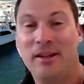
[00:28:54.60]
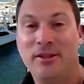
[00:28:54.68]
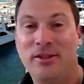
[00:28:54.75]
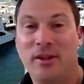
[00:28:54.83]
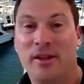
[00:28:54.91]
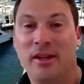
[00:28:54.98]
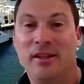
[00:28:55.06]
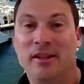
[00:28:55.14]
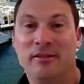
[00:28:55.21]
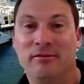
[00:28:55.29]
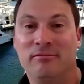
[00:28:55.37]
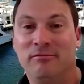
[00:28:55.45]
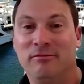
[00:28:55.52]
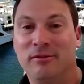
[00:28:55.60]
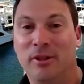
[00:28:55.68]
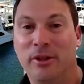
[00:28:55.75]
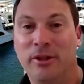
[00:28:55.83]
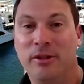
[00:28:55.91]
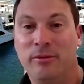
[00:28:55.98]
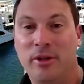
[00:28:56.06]
so they can
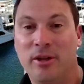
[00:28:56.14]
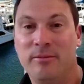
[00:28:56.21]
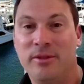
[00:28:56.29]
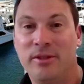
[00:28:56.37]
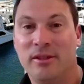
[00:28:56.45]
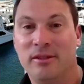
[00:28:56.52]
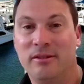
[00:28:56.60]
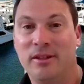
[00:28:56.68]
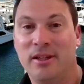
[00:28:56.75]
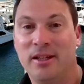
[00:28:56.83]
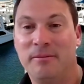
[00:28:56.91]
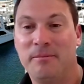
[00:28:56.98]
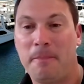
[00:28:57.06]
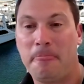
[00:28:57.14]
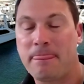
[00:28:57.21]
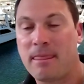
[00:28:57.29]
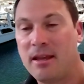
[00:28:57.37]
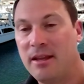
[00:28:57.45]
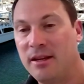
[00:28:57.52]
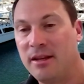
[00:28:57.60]
learn the ropes and
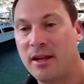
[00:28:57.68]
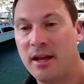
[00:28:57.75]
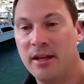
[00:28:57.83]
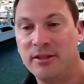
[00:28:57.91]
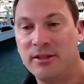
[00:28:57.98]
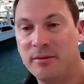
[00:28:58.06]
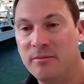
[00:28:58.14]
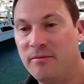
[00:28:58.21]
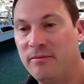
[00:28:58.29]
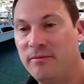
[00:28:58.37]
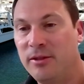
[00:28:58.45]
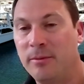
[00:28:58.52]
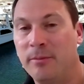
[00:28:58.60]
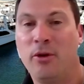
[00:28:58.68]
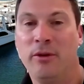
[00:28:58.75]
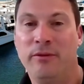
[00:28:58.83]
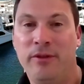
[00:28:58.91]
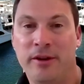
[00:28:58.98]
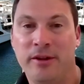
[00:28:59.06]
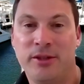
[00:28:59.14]
gain some
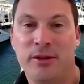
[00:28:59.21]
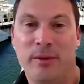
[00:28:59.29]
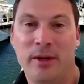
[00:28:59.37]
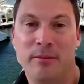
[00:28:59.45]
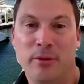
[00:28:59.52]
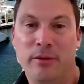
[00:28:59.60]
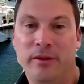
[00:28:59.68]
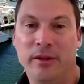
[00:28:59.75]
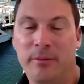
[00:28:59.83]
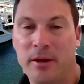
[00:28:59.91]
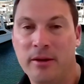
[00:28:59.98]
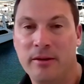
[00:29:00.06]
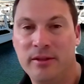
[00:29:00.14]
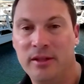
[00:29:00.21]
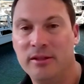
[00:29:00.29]
confidence around moving the boats